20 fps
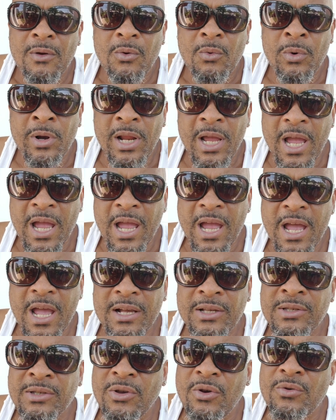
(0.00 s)
When
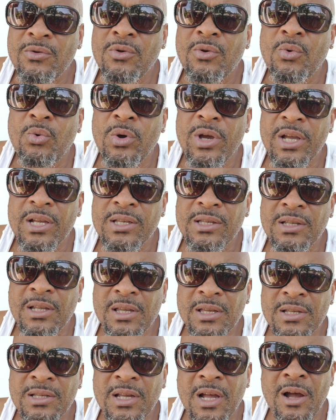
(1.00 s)
asked certain
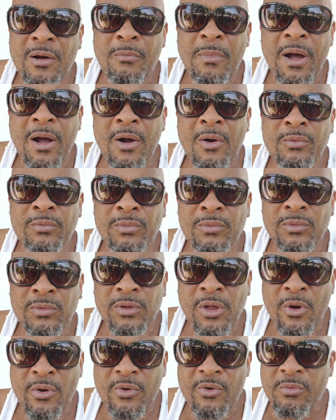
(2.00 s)
questions about
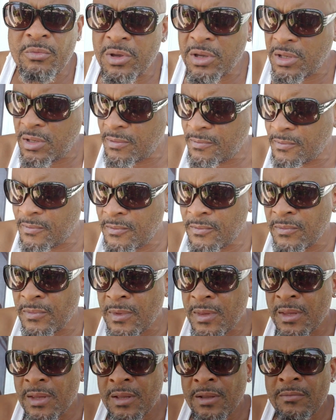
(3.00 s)
Thurman,
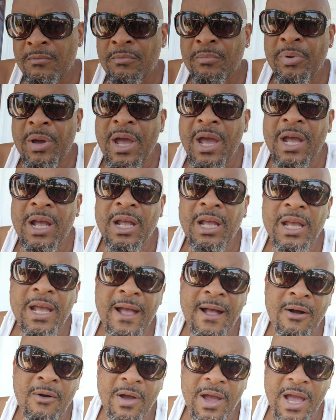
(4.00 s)

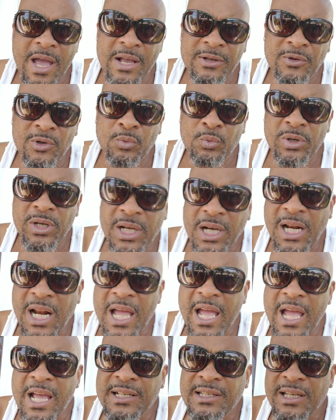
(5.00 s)
Pacquiao answered with
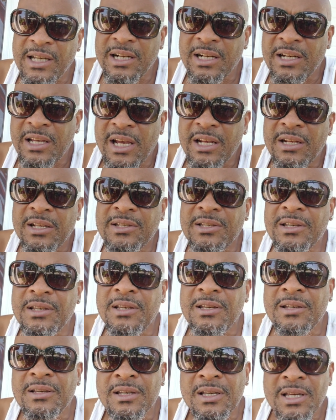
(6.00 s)
class and
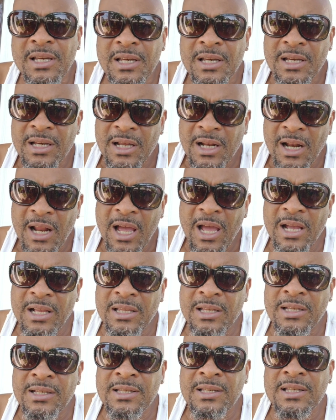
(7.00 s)
dignity,
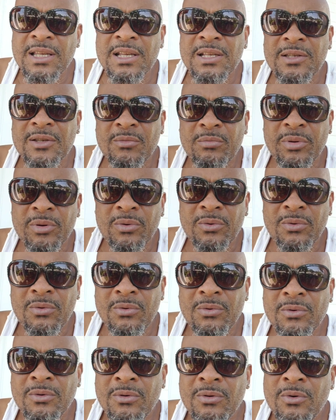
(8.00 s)
like the sensible,
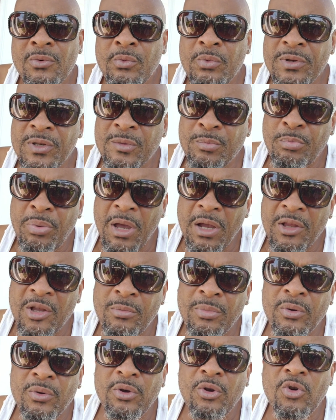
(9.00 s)

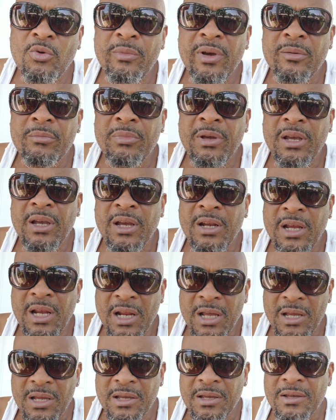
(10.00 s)
respectable human being
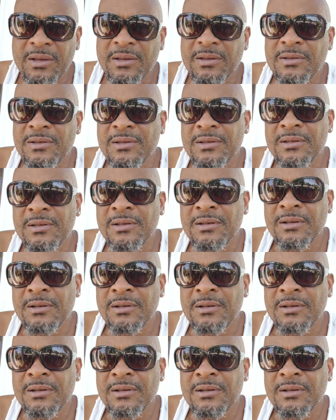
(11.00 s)
it is.